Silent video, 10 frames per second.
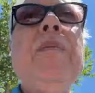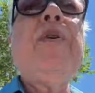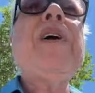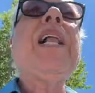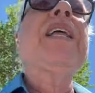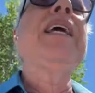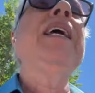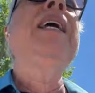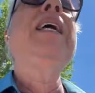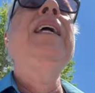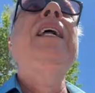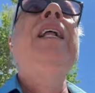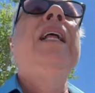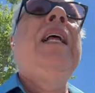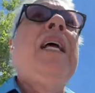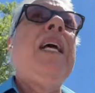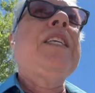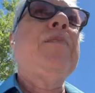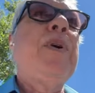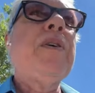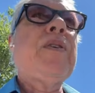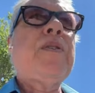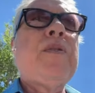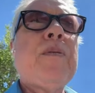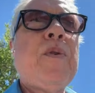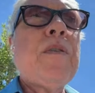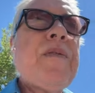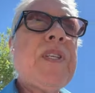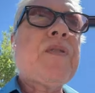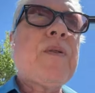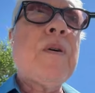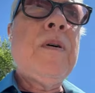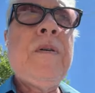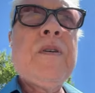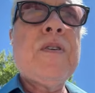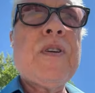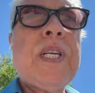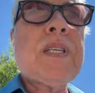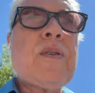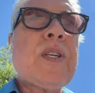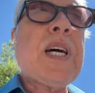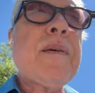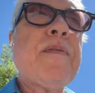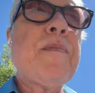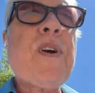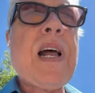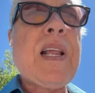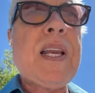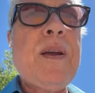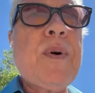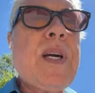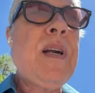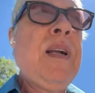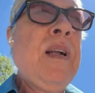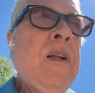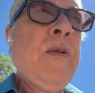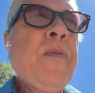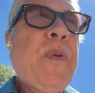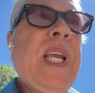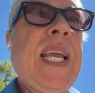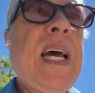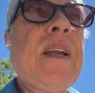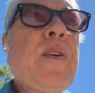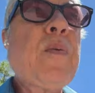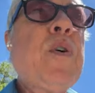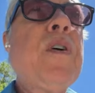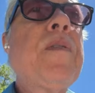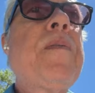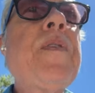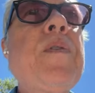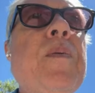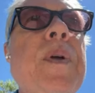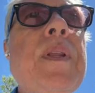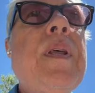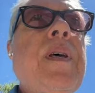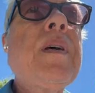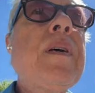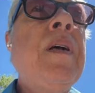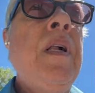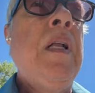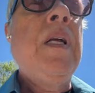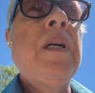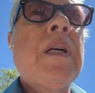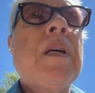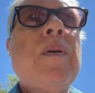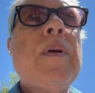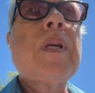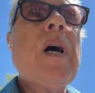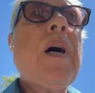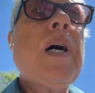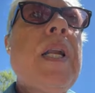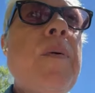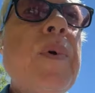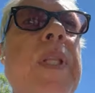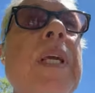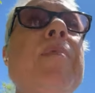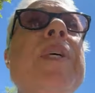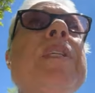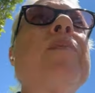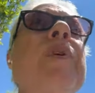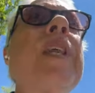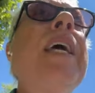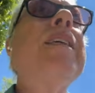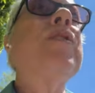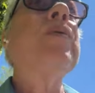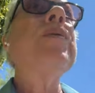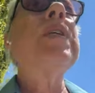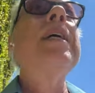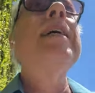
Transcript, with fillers: and morality, as opposed to the more visceral, traditional type of morality, where we encountered a world filled with with God and with demons and with angels,